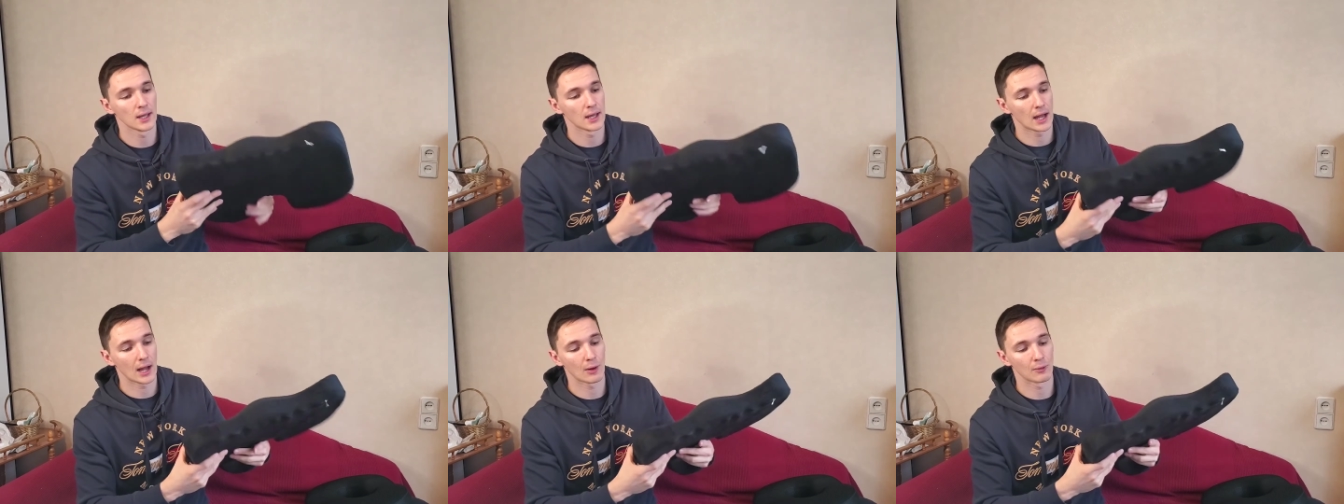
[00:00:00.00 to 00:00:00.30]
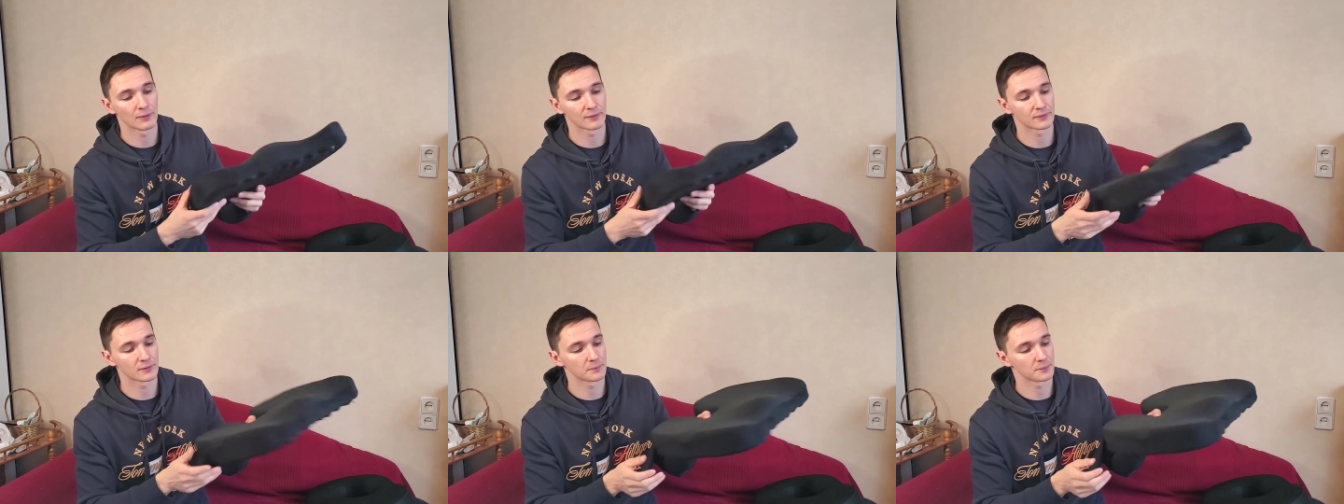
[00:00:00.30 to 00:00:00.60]

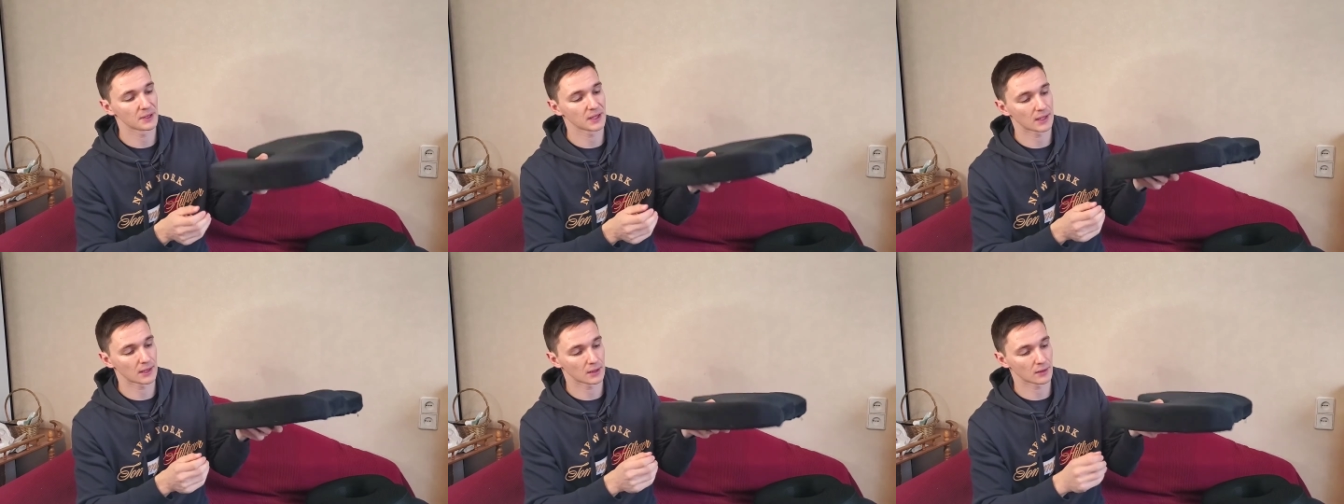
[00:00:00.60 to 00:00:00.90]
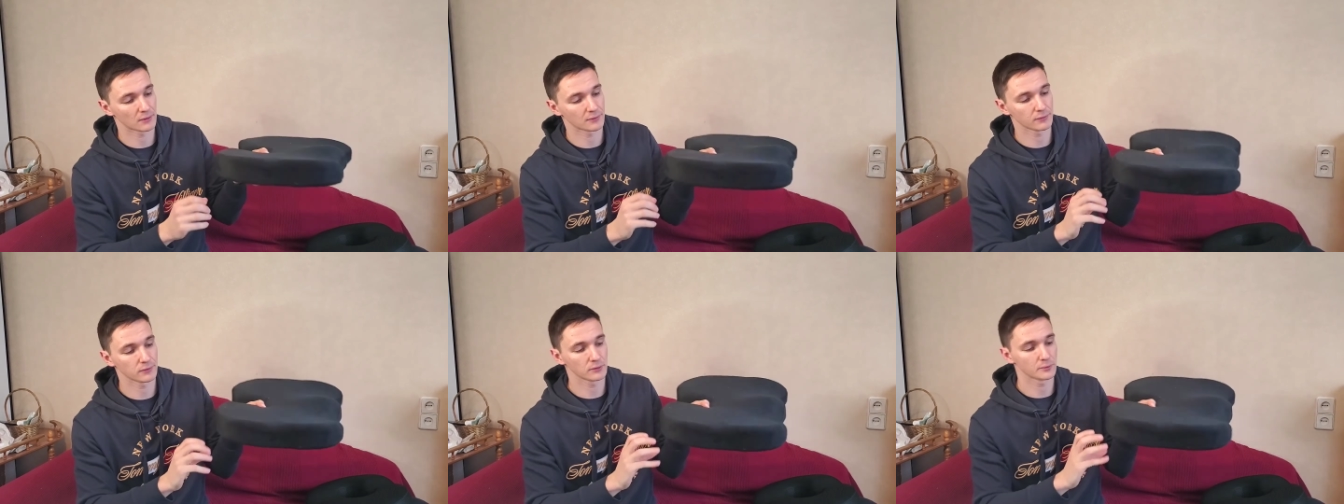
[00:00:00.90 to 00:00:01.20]
However, be
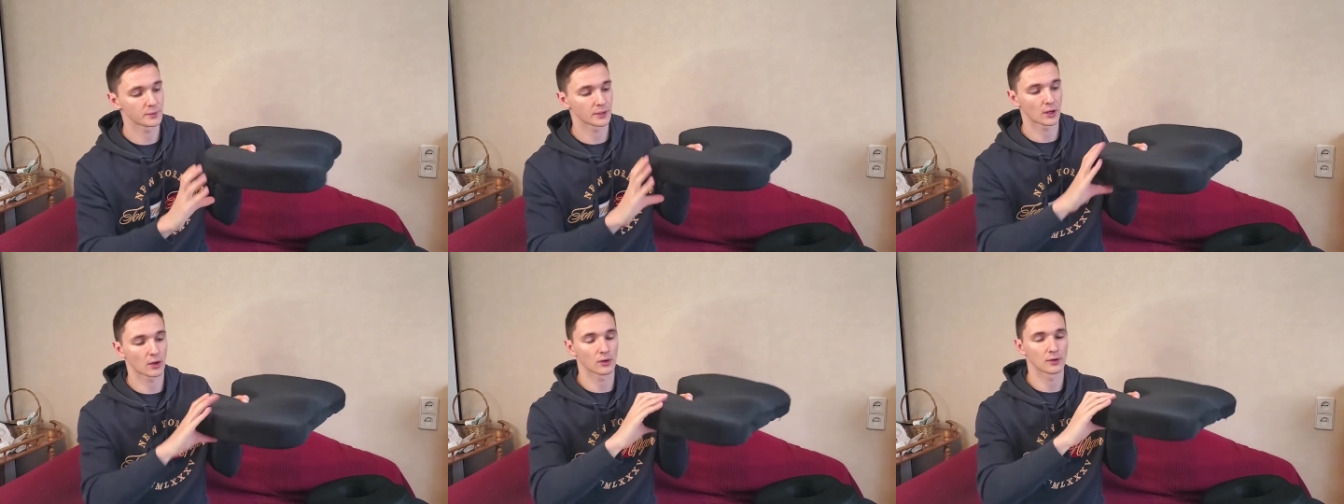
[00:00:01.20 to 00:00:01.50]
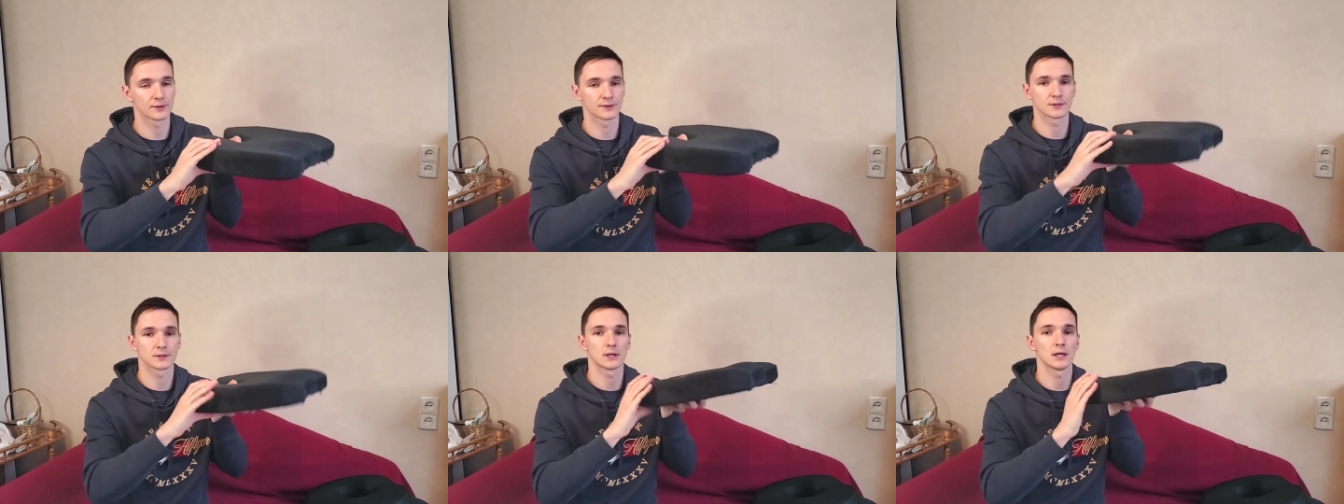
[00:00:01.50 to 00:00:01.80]
careful
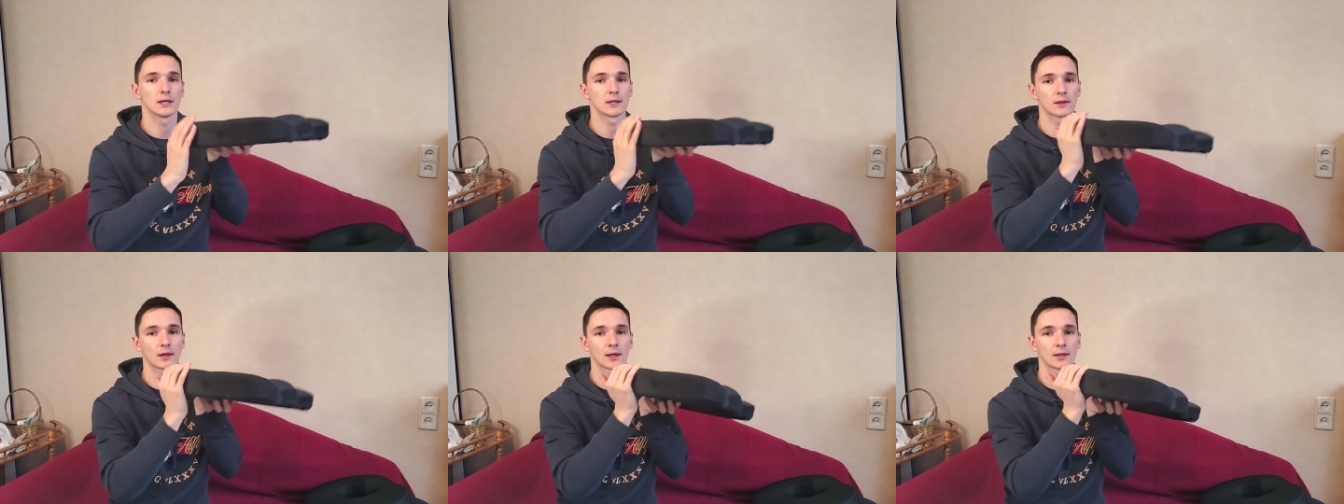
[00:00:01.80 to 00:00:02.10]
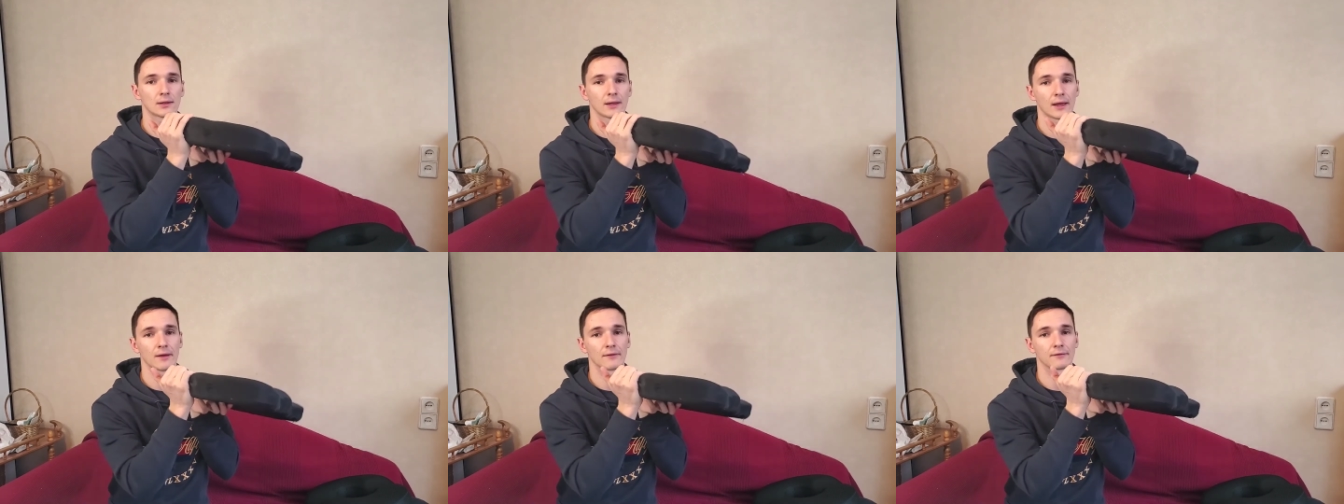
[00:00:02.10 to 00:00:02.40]
because it
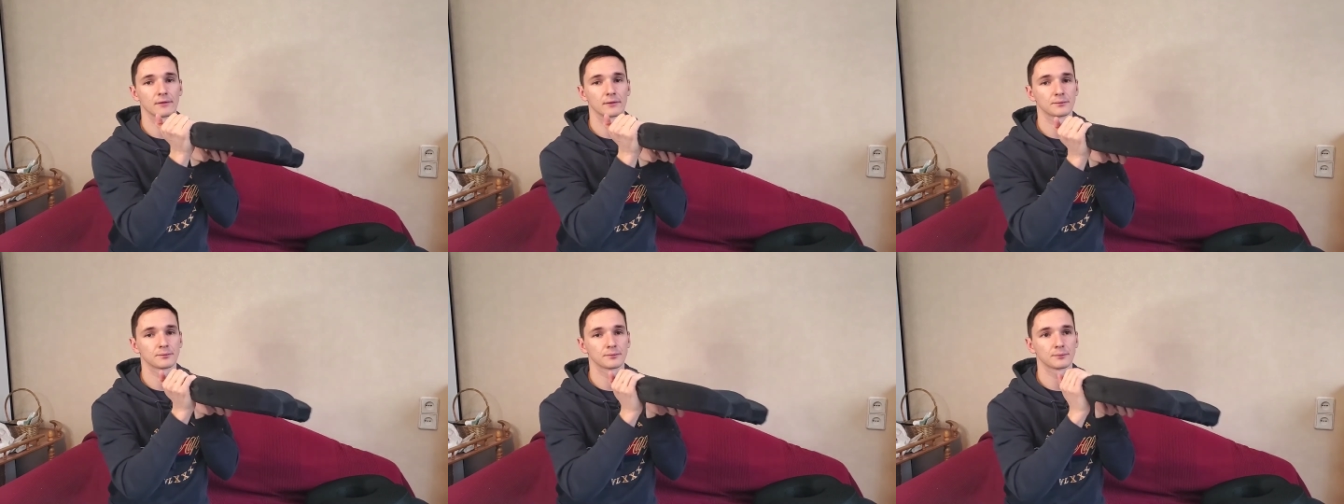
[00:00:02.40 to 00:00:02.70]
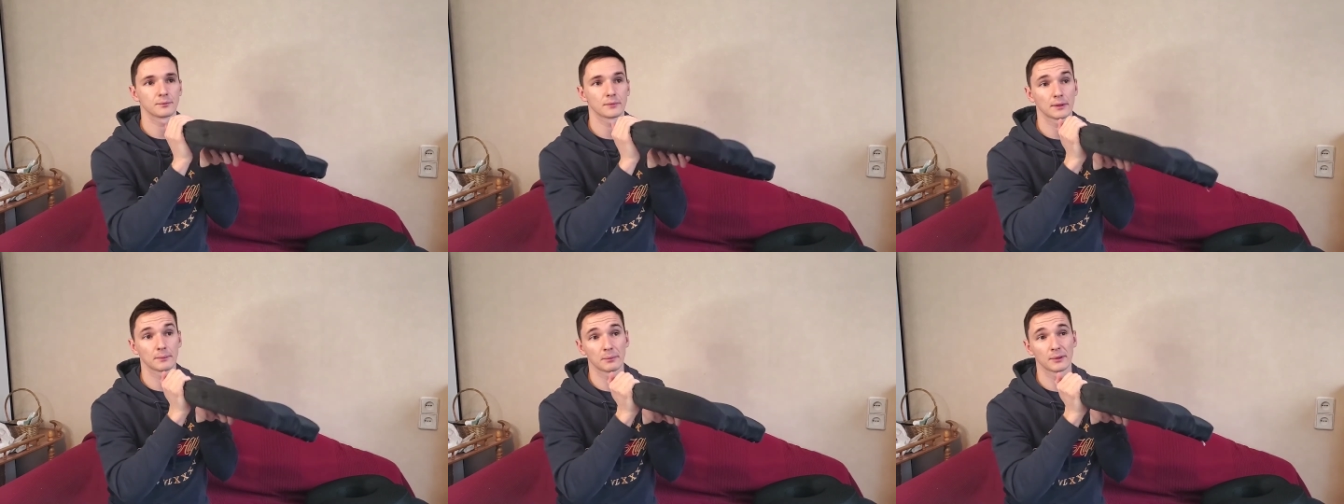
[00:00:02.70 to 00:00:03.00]
can have a,
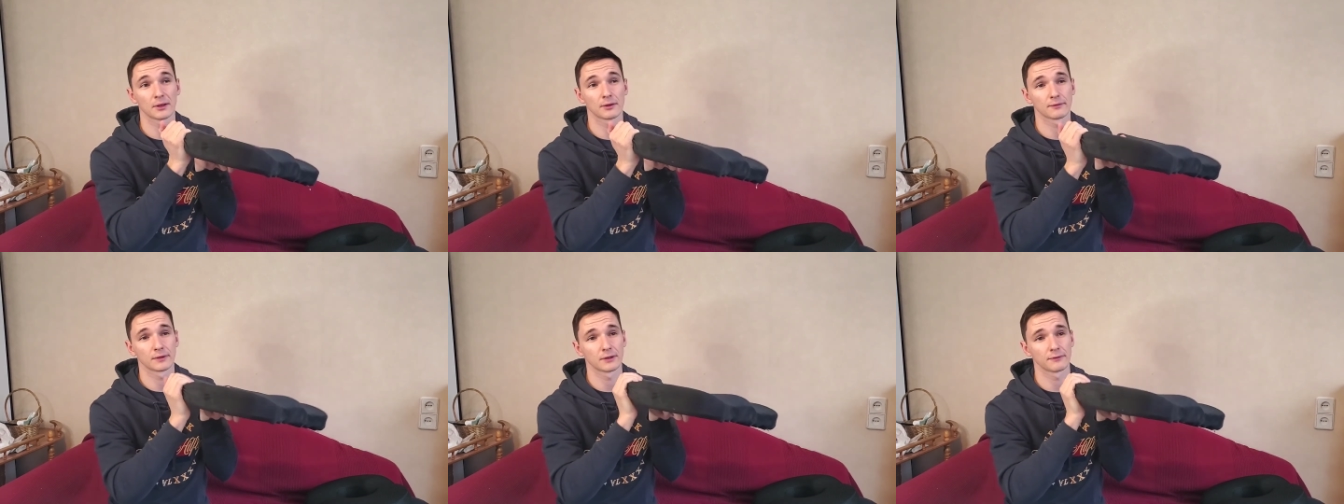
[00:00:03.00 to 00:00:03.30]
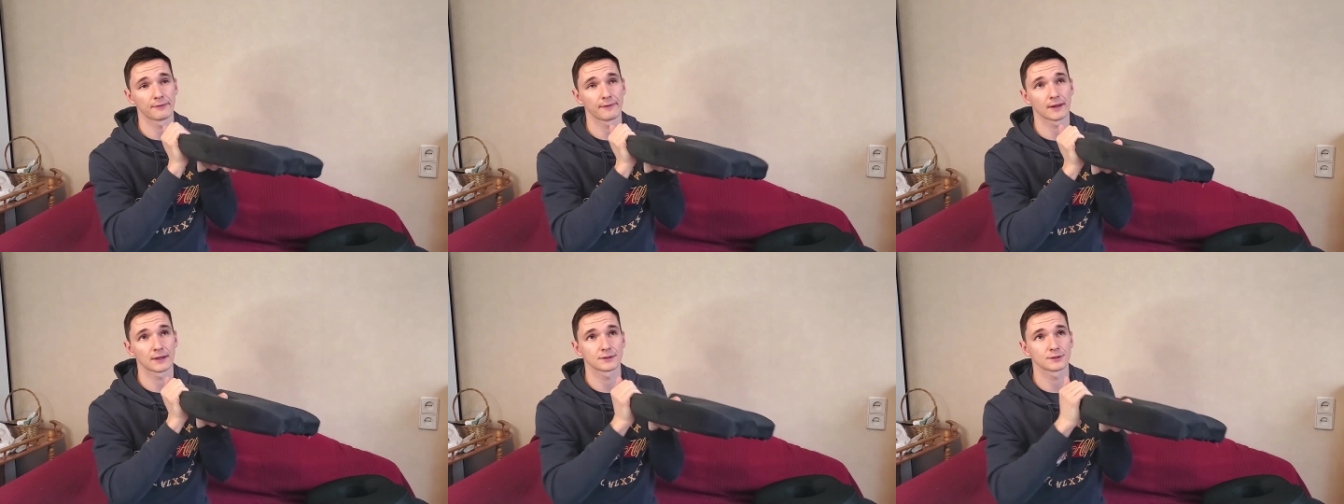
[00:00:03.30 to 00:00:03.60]
a bit of an
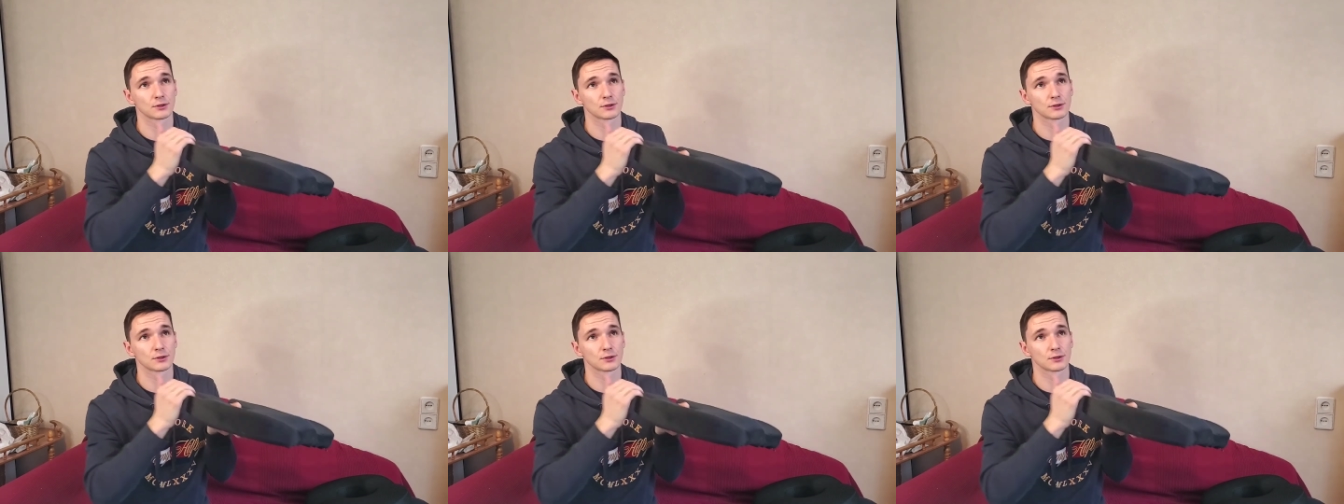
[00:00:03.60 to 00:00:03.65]
effect.